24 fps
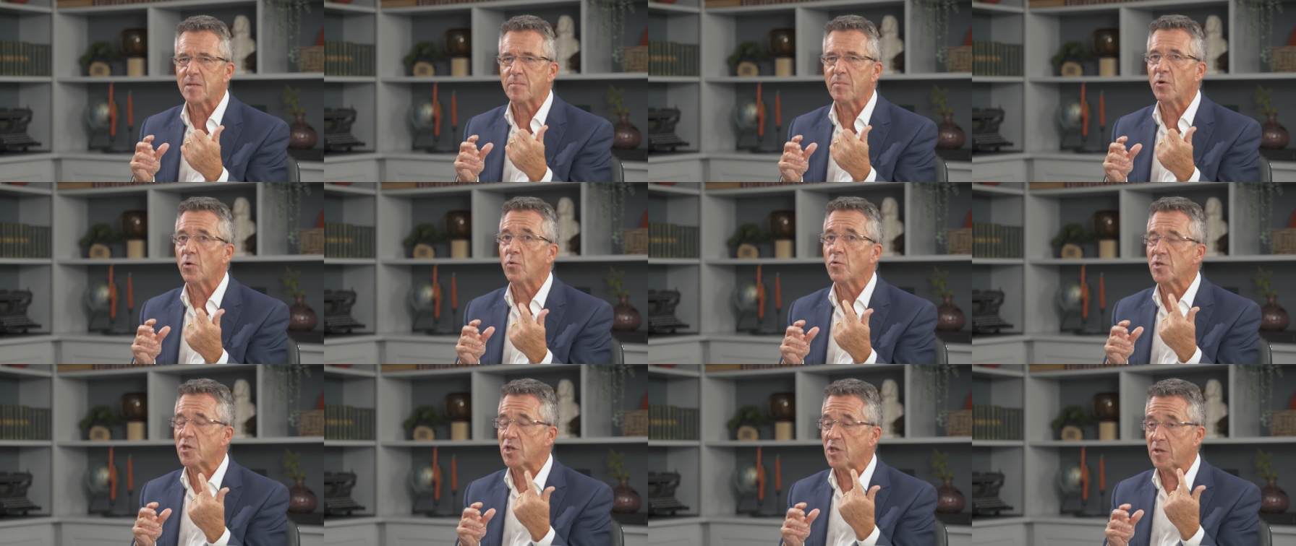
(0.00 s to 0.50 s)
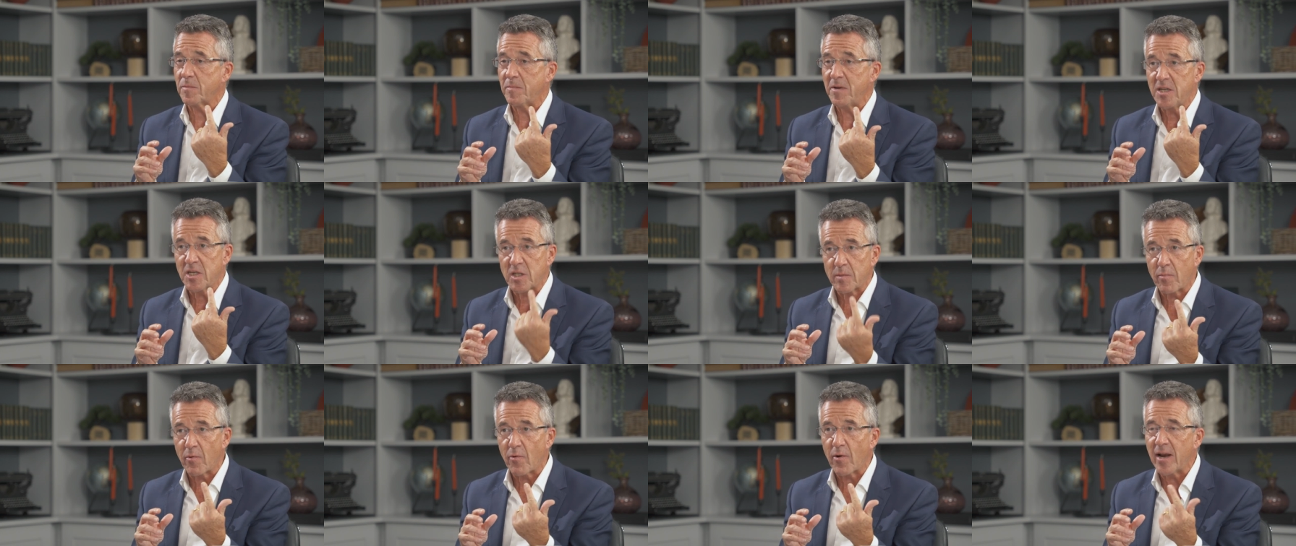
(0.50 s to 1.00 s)
but also some
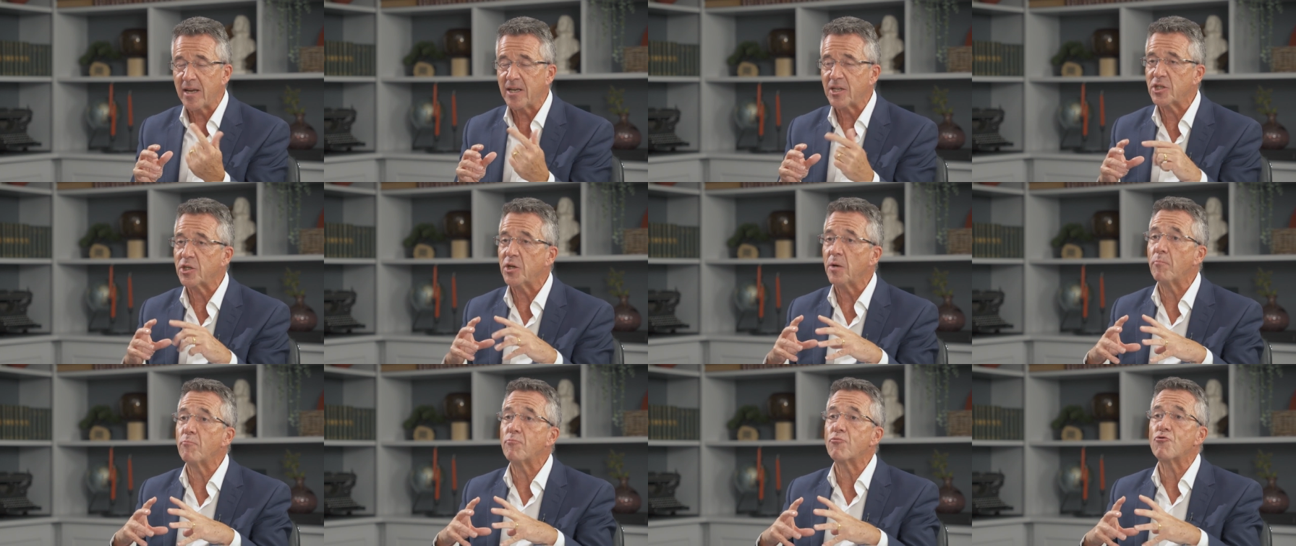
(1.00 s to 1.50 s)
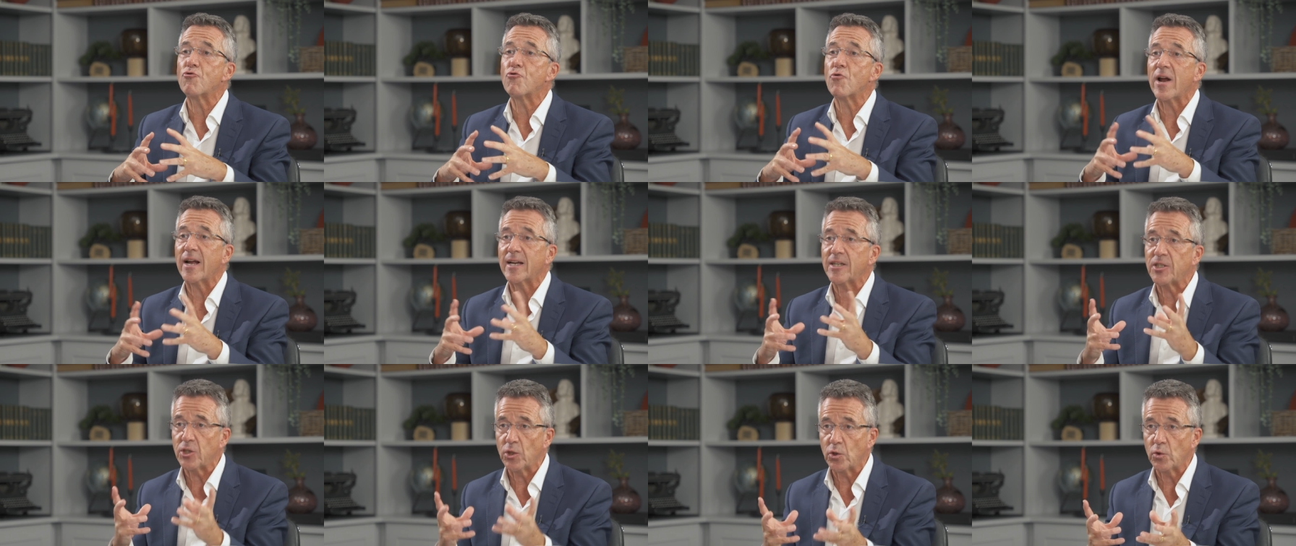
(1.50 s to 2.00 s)
inspiration and
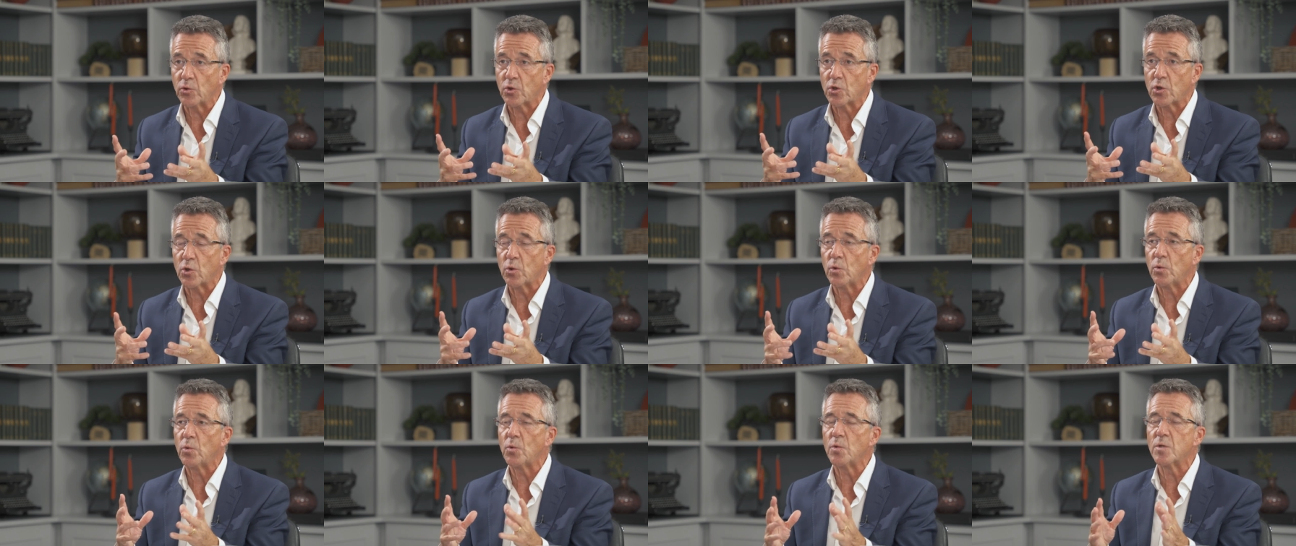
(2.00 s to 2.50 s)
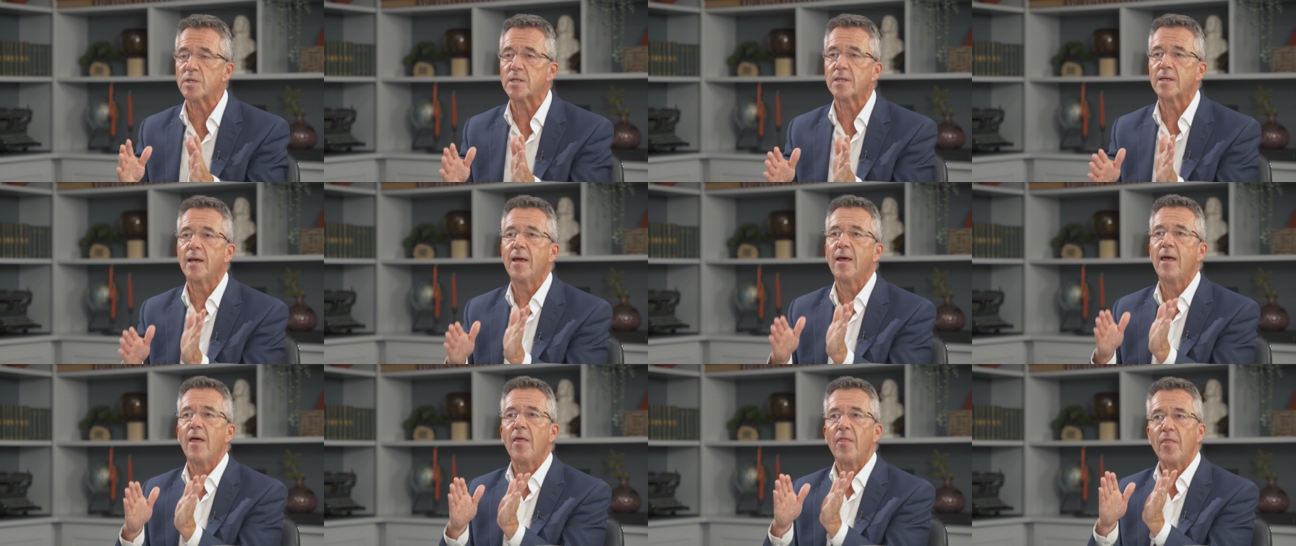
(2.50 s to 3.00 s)
practical tools,
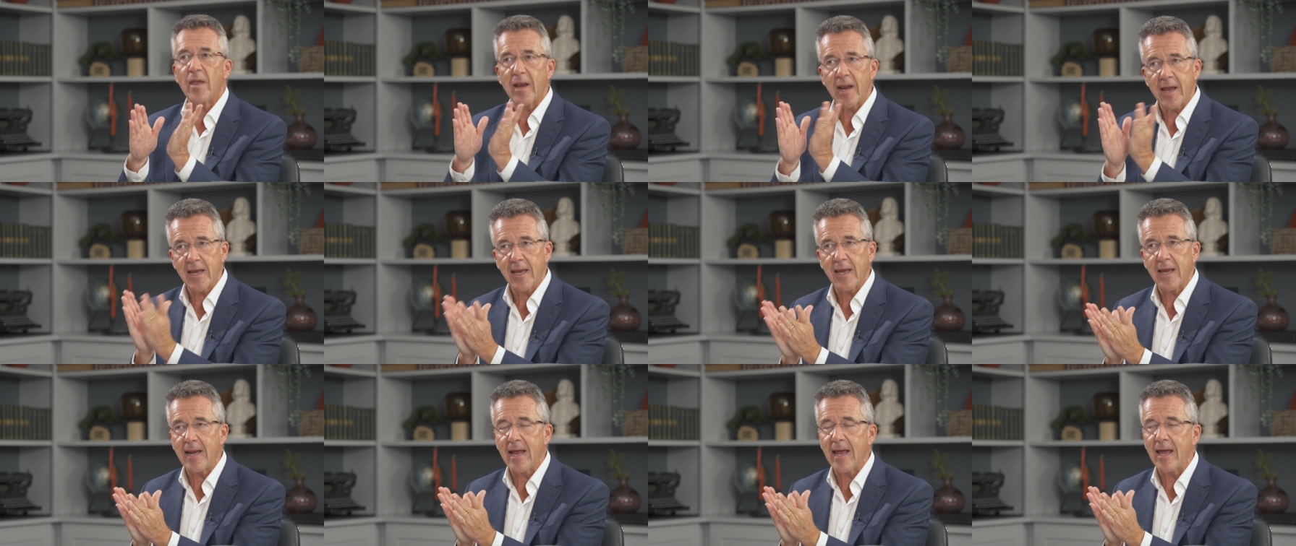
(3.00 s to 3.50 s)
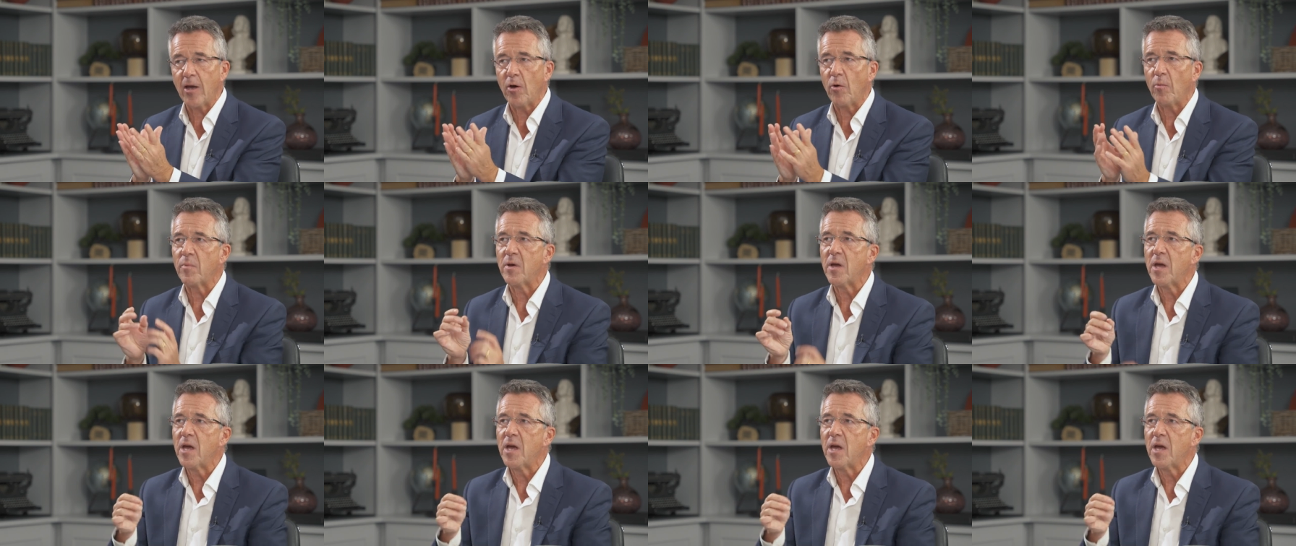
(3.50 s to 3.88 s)
then I can help.